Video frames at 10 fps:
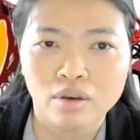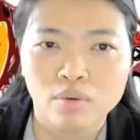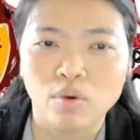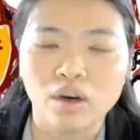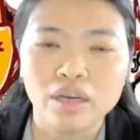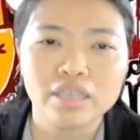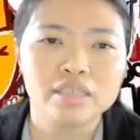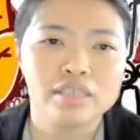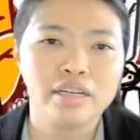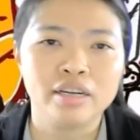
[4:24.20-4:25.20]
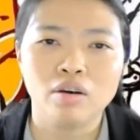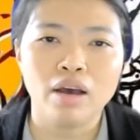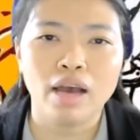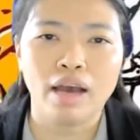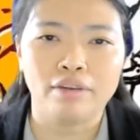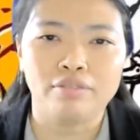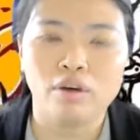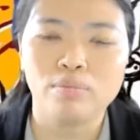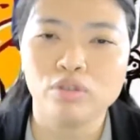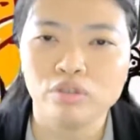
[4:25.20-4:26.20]
Workers did not have
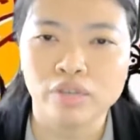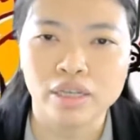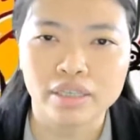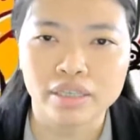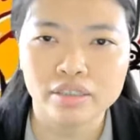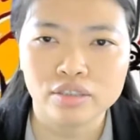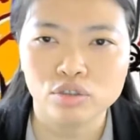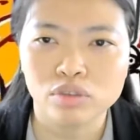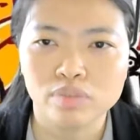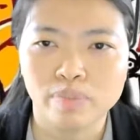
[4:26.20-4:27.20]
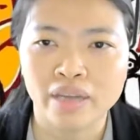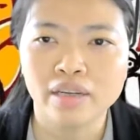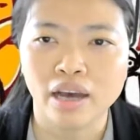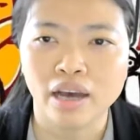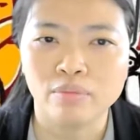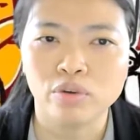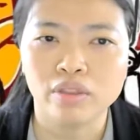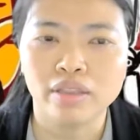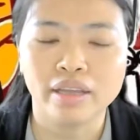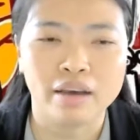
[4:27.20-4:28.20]
opportunities to spend time with
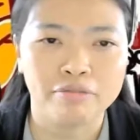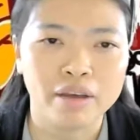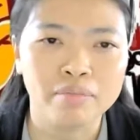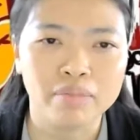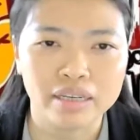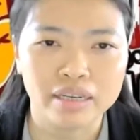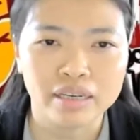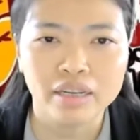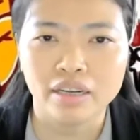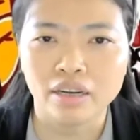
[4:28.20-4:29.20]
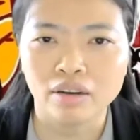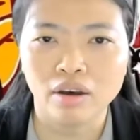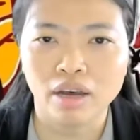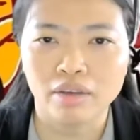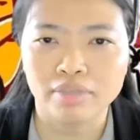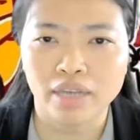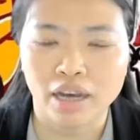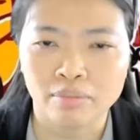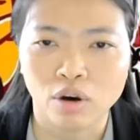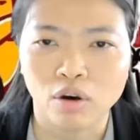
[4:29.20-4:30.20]
their family, did not have
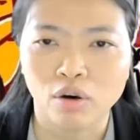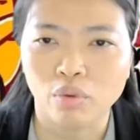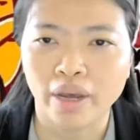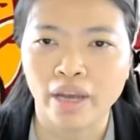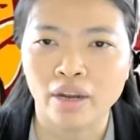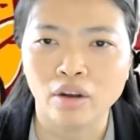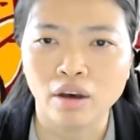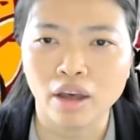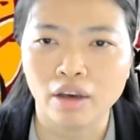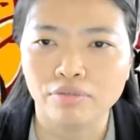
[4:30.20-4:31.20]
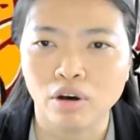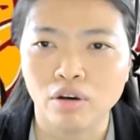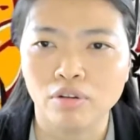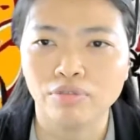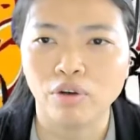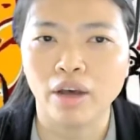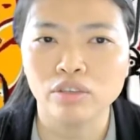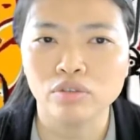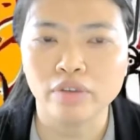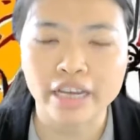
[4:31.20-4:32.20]
time or were not afford for
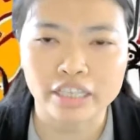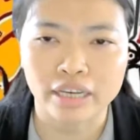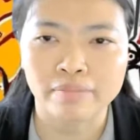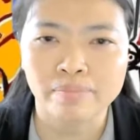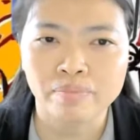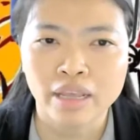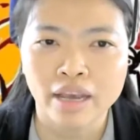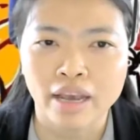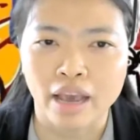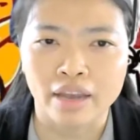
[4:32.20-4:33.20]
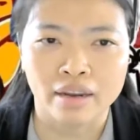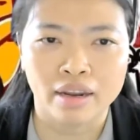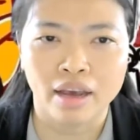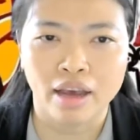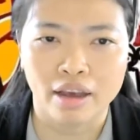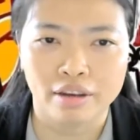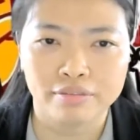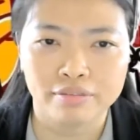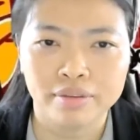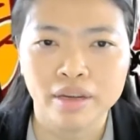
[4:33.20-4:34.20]
education and
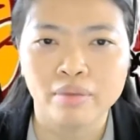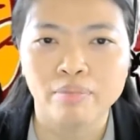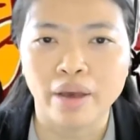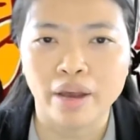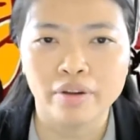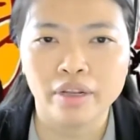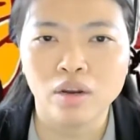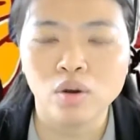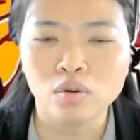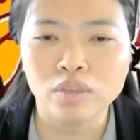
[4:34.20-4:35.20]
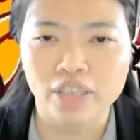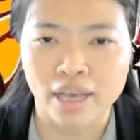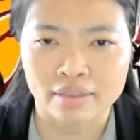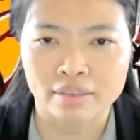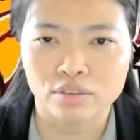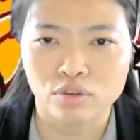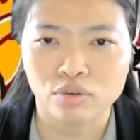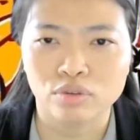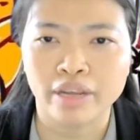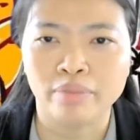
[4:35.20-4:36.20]
have very low chance
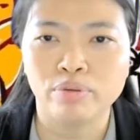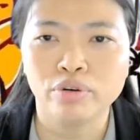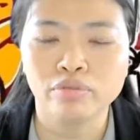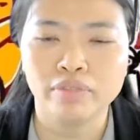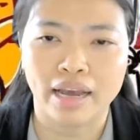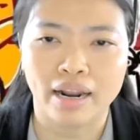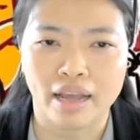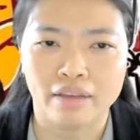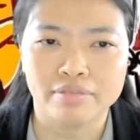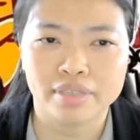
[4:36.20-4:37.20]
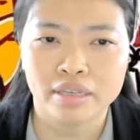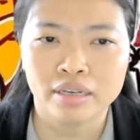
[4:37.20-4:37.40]
to improve their lives.